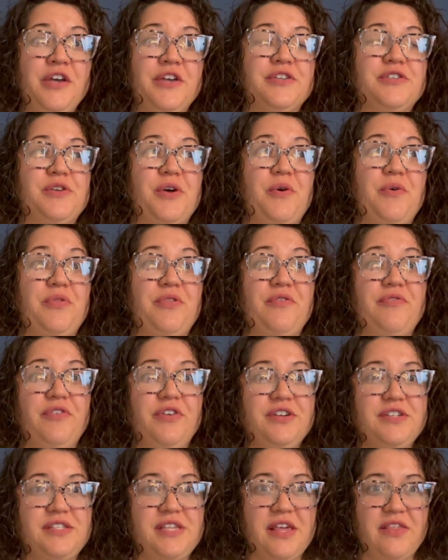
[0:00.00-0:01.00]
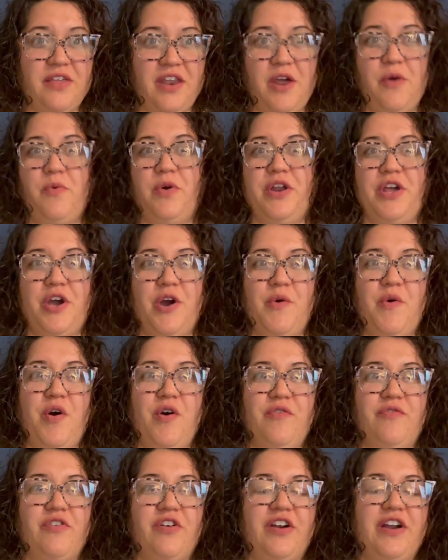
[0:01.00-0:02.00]
So the first thing that I want to go
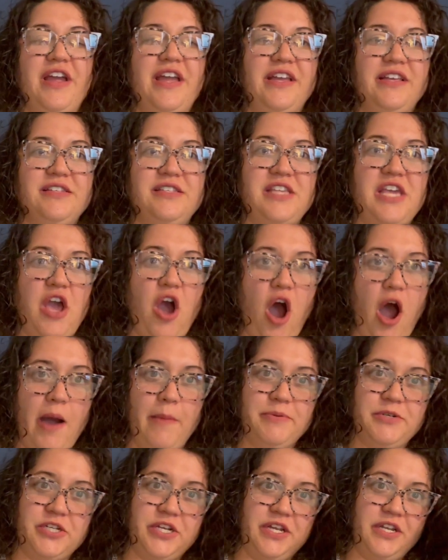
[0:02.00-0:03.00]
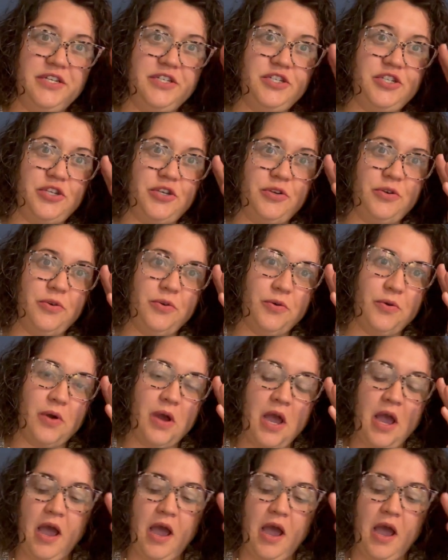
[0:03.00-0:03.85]
over is the option to